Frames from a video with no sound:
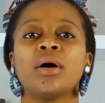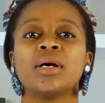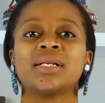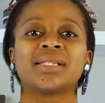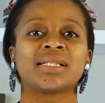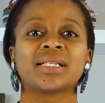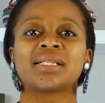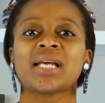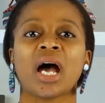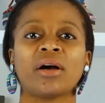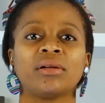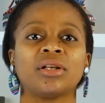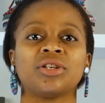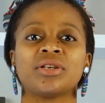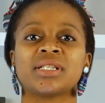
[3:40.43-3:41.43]
sit
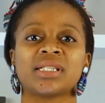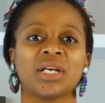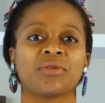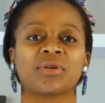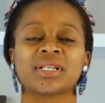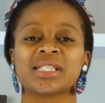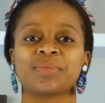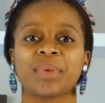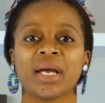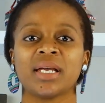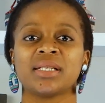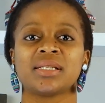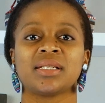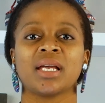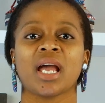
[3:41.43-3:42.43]
down in your sacred
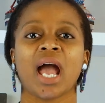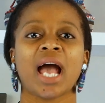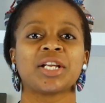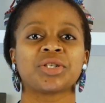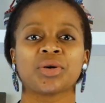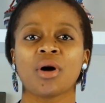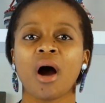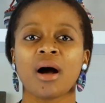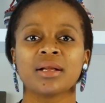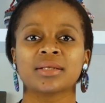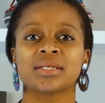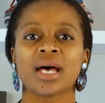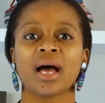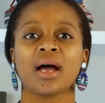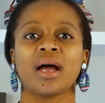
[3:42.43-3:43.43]
space at your
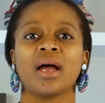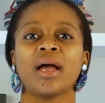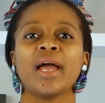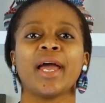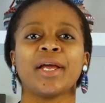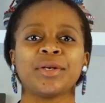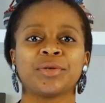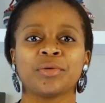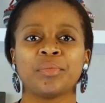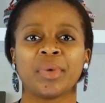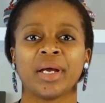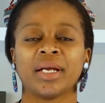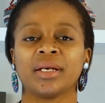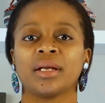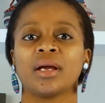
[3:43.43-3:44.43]
altar in
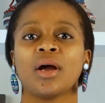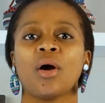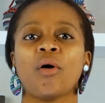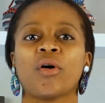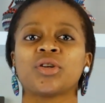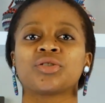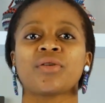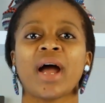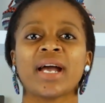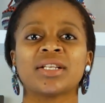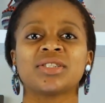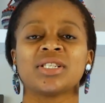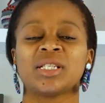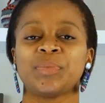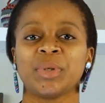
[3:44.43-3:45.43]
Dumbeni or trying
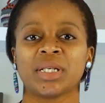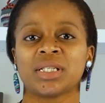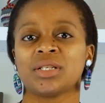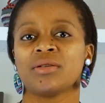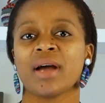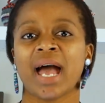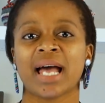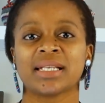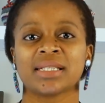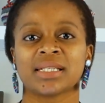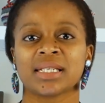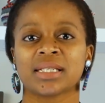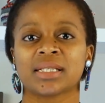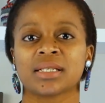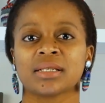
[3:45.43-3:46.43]
to speak to your
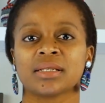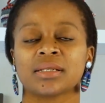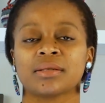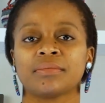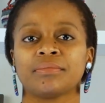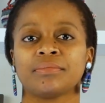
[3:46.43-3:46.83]
ancestors.